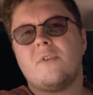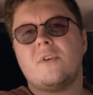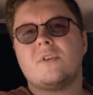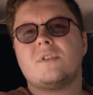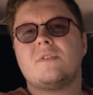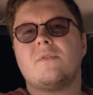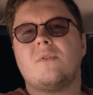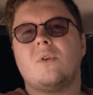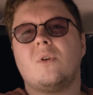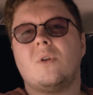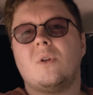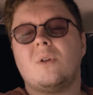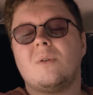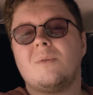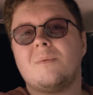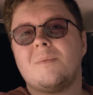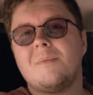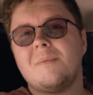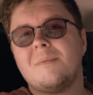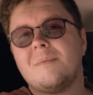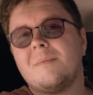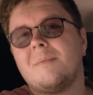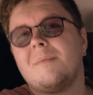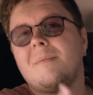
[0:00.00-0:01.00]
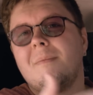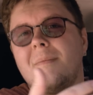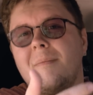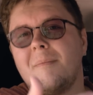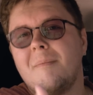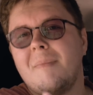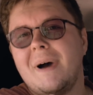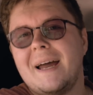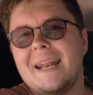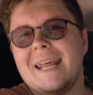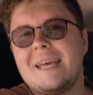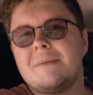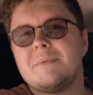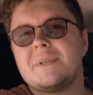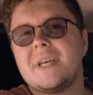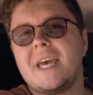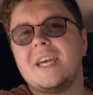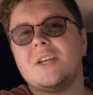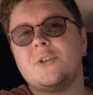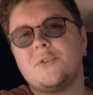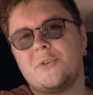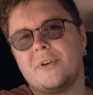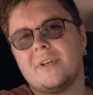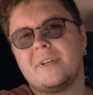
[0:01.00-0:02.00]
first of all, my name's
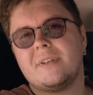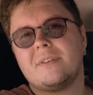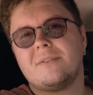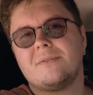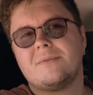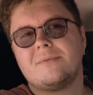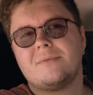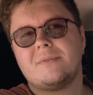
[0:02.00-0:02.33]
Adrian,